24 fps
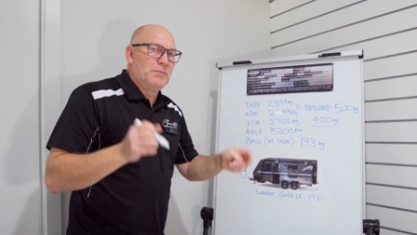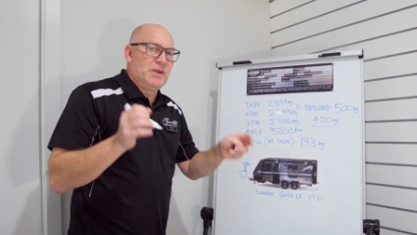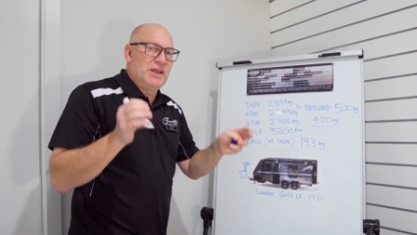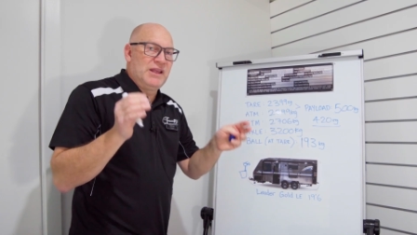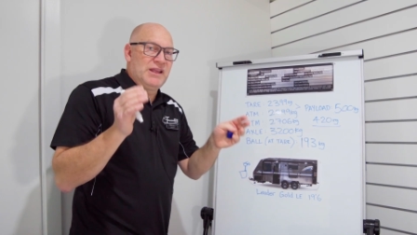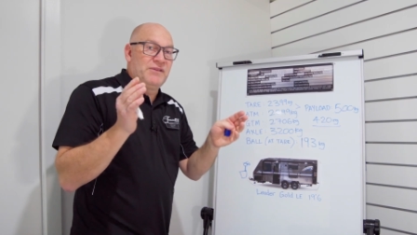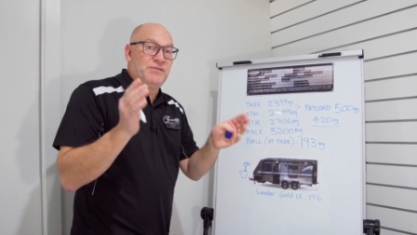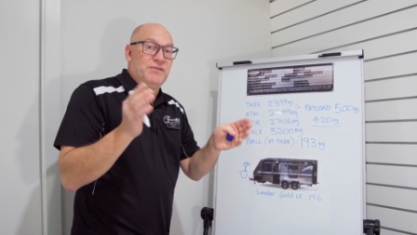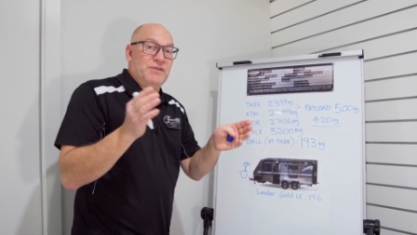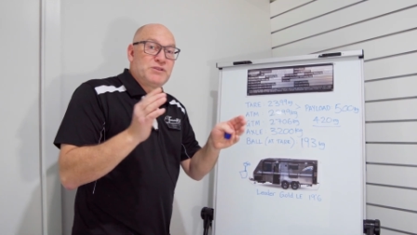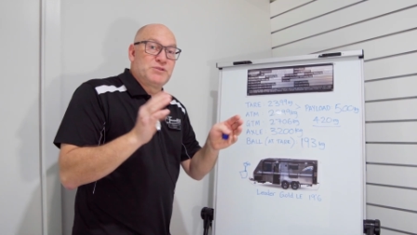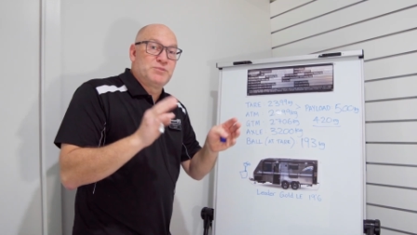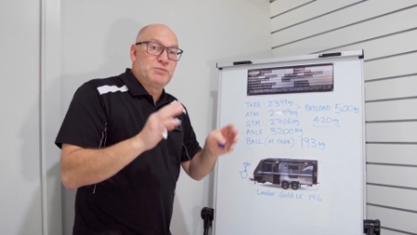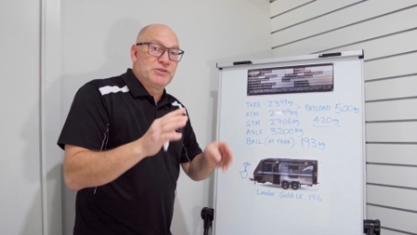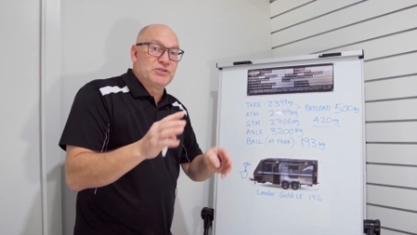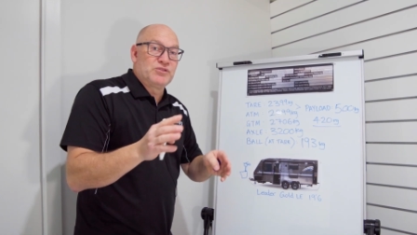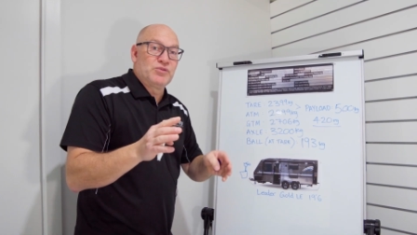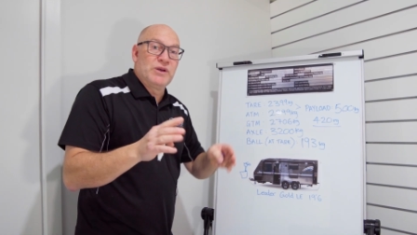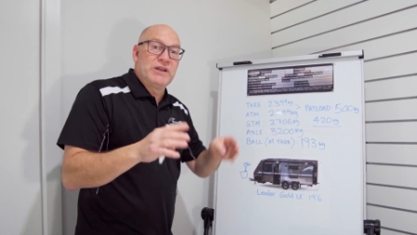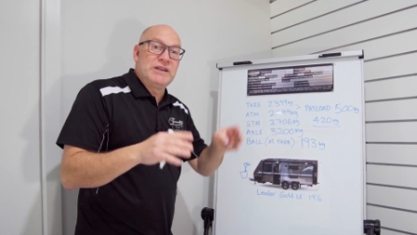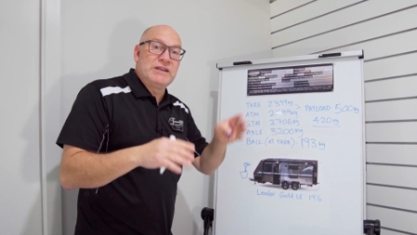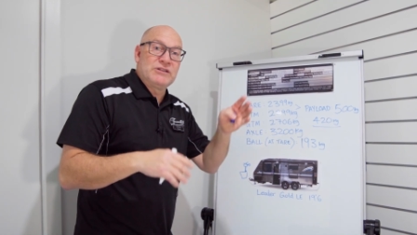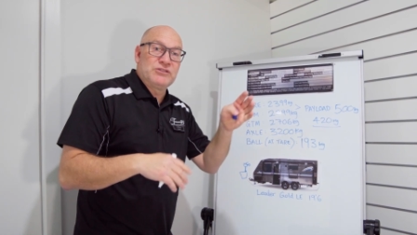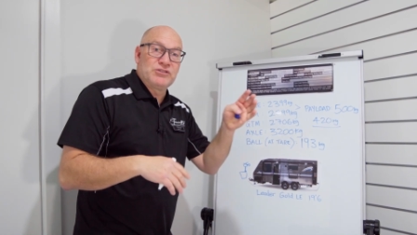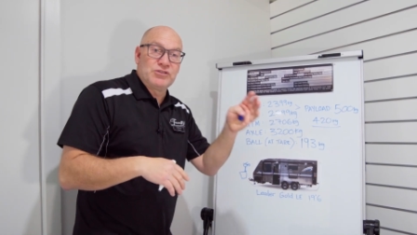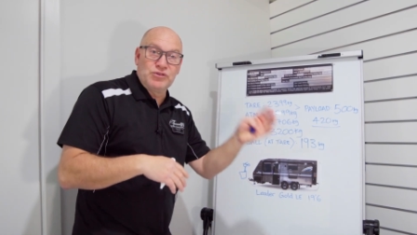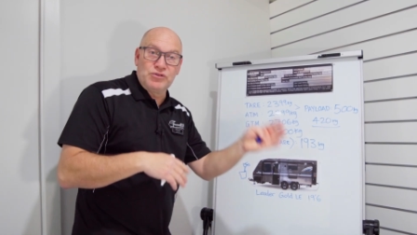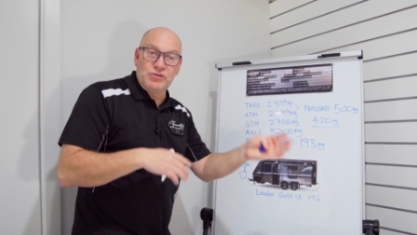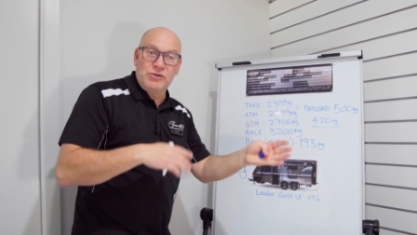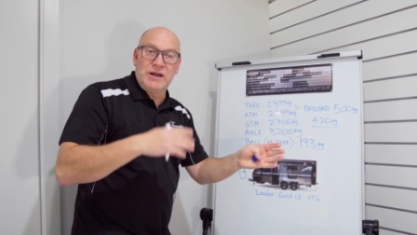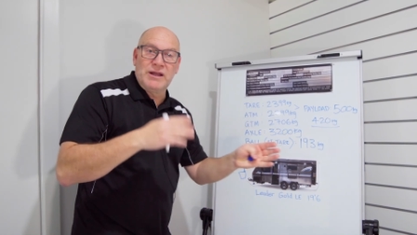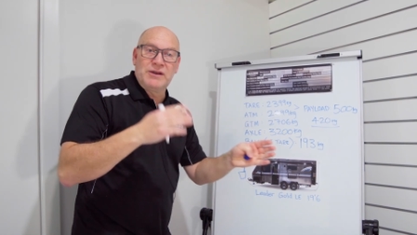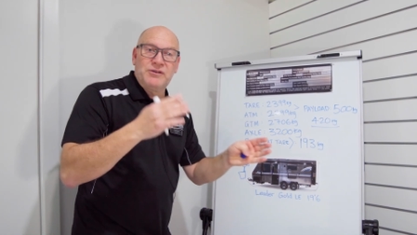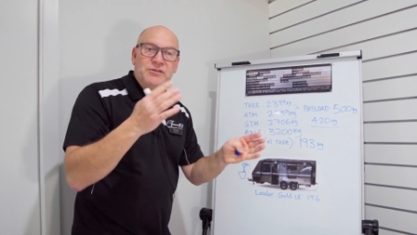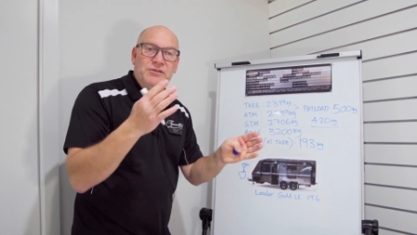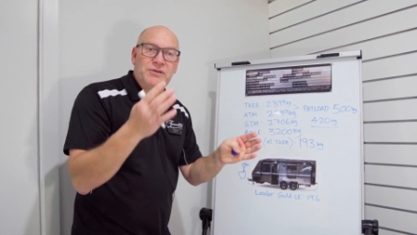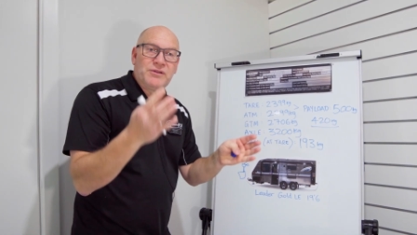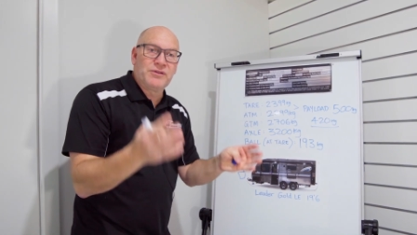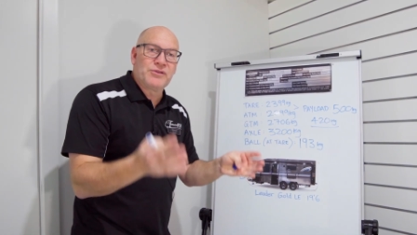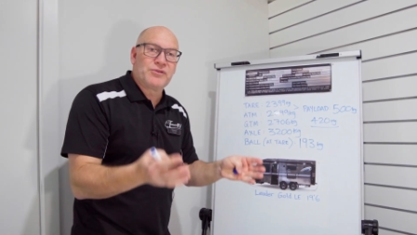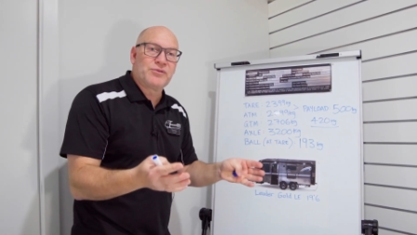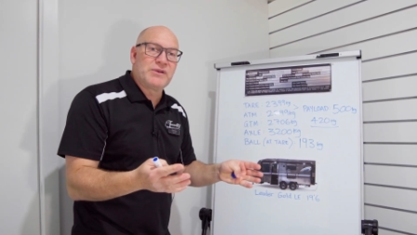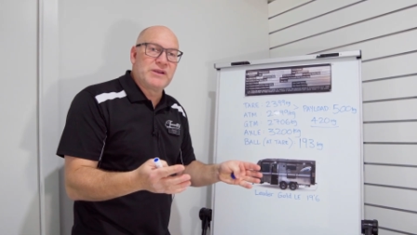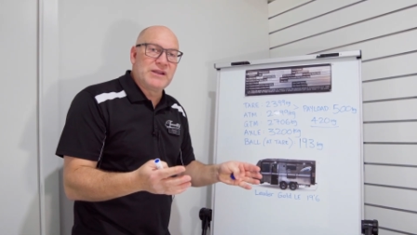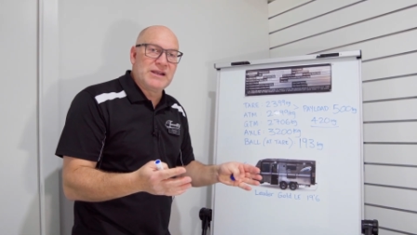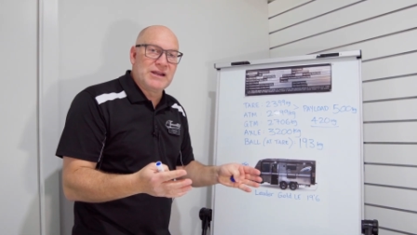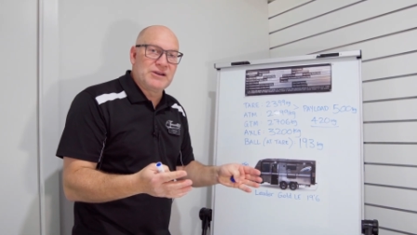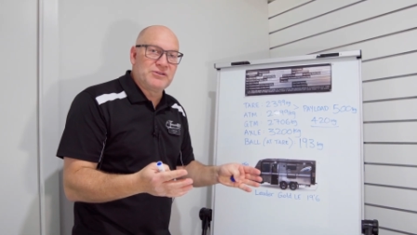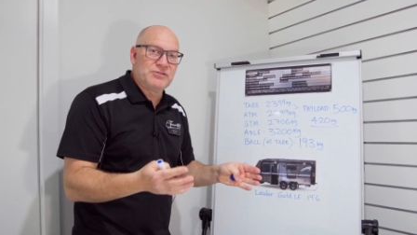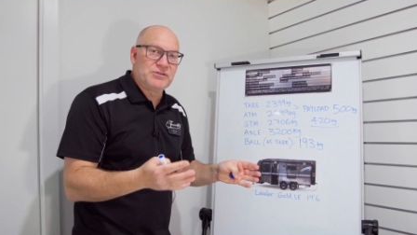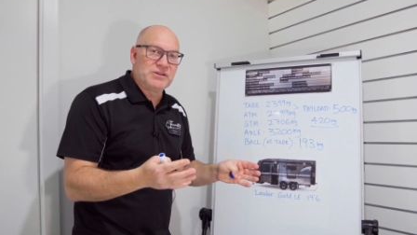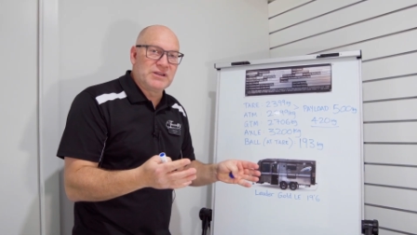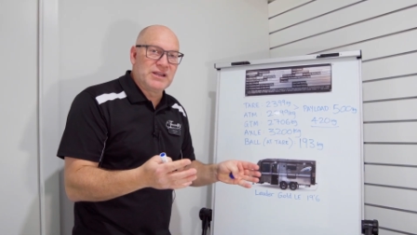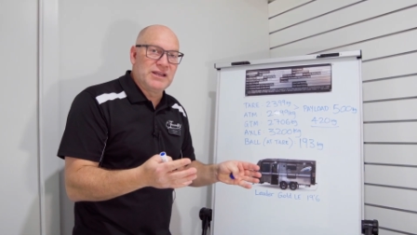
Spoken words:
If it's between 200 and 300